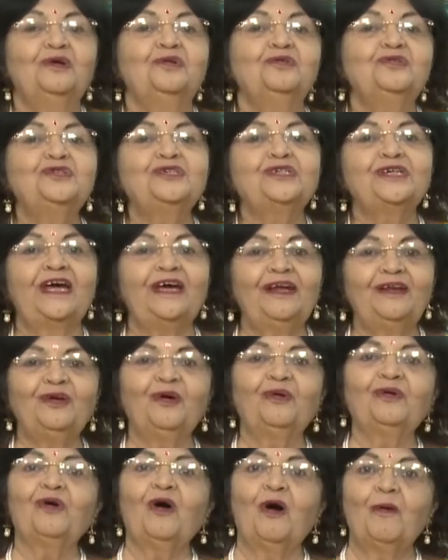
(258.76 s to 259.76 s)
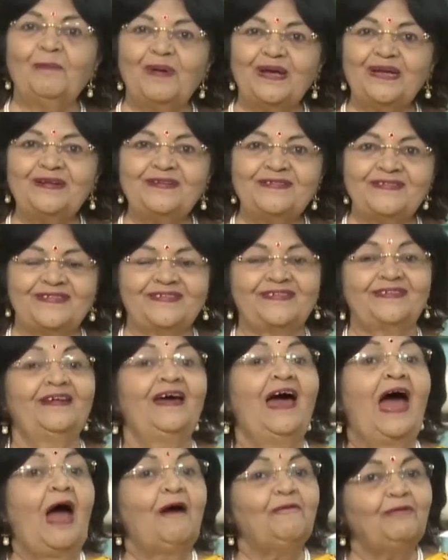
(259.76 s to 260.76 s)
share your comments.
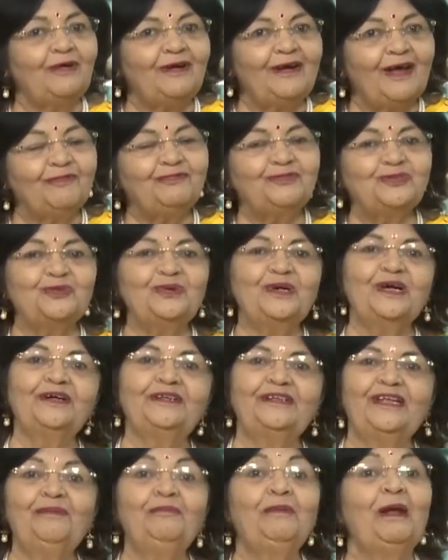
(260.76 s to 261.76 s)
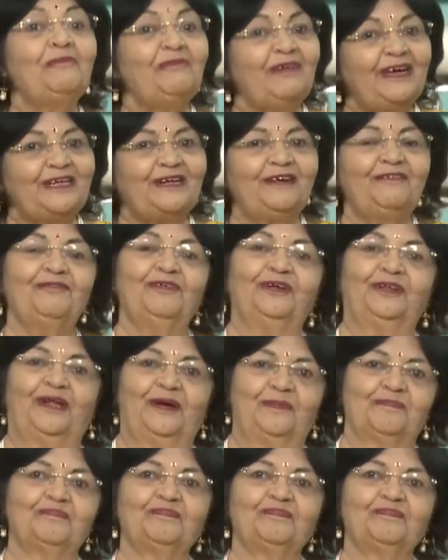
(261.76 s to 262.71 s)
I would love to hear them. I'm waiting for them.